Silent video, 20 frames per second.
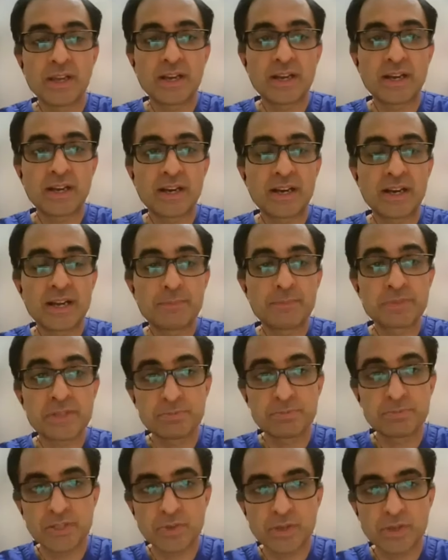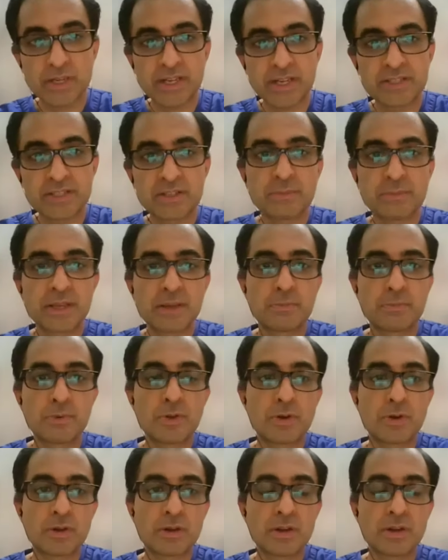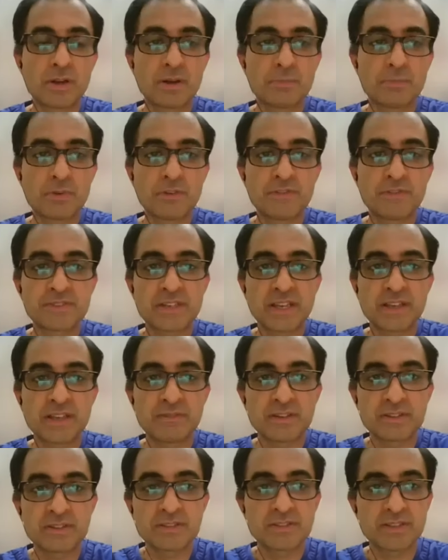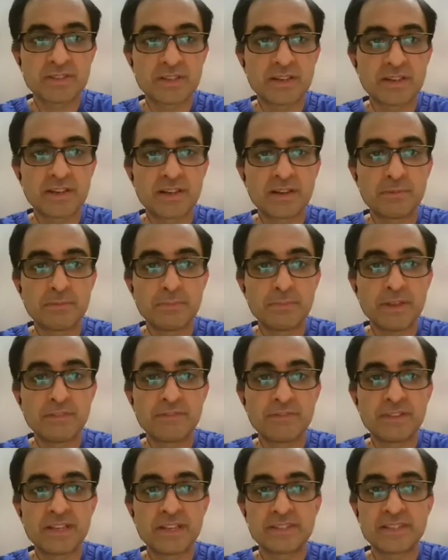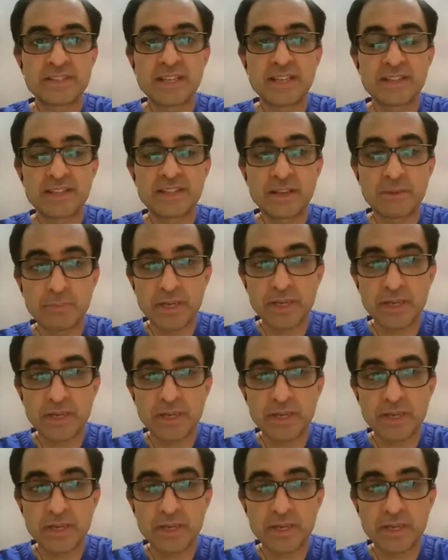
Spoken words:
I'm subject to correction by Professor Ivers if there's anything.